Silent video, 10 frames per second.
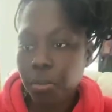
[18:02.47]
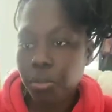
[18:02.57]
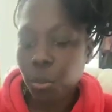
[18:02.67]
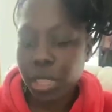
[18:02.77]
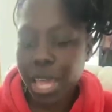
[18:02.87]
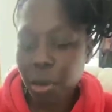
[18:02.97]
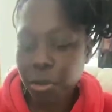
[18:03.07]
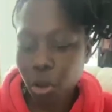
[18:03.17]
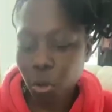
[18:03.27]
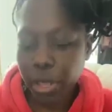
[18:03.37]

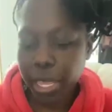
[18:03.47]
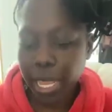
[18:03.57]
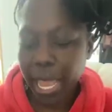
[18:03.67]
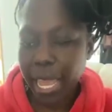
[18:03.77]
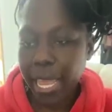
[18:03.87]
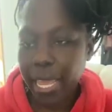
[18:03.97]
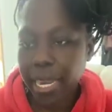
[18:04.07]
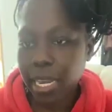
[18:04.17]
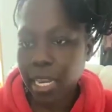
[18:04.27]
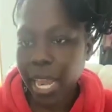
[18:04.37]
without knowing.
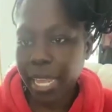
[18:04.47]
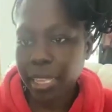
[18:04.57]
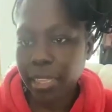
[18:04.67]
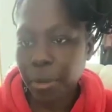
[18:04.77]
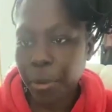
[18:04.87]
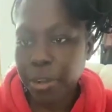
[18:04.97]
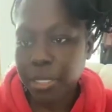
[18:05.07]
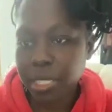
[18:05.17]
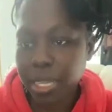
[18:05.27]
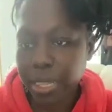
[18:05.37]
And, like, the
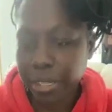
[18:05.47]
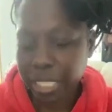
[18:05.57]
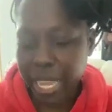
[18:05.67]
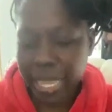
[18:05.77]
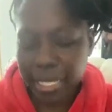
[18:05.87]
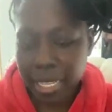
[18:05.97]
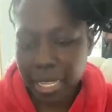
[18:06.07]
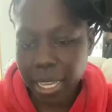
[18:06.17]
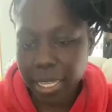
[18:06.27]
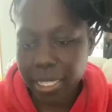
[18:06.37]
person that they're
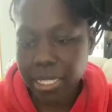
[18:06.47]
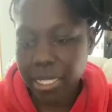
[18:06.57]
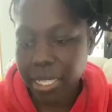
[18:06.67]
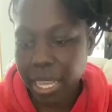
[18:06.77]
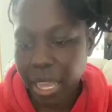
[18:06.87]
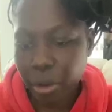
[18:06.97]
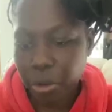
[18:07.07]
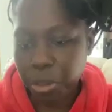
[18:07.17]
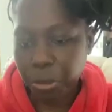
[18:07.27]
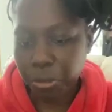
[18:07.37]
texting, like, let's just say they're
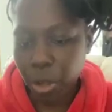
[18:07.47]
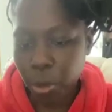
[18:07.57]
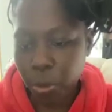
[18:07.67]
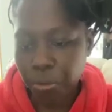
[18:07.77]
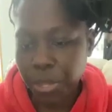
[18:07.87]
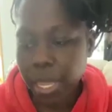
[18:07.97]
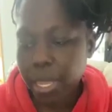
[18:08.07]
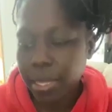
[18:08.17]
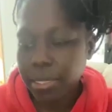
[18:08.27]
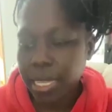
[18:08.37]
on their phone
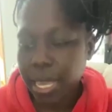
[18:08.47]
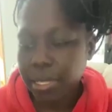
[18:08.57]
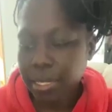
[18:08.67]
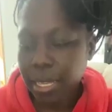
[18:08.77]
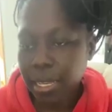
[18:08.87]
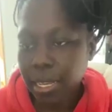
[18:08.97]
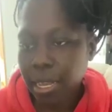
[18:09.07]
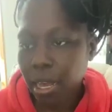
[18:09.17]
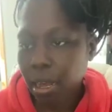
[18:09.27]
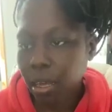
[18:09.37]

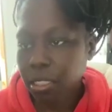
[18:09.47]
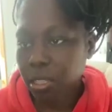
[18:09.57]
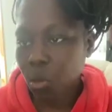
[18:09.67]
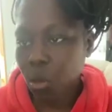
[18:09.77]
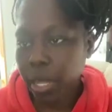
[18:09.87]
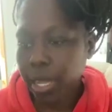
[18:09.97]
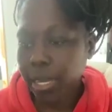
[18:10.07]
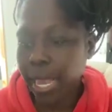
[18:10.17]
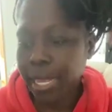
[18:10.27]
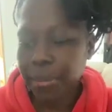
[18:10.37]
texting
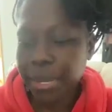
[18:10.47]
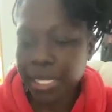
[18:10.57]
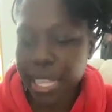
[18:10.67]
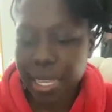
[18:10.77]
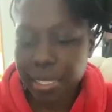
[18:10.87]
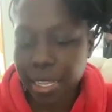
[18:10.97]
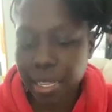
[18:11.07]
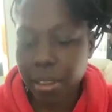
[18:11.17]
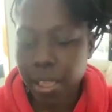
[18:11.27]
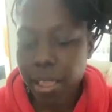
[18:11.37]
someone. They could be
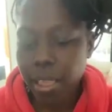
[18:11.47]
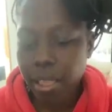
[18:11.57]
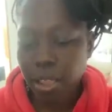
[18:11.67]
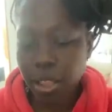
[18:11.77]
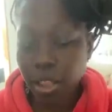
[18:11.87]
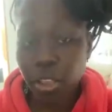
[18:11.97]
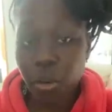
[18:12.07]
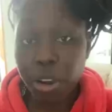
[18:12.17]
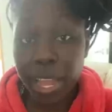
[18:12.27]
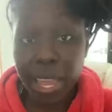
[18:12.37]
texting
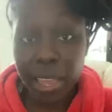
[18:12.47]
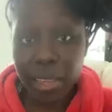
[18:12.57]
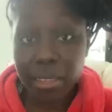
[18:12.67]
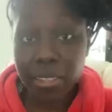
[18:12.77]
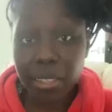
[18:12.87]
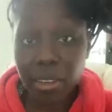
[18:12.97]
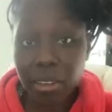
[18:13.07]
your ex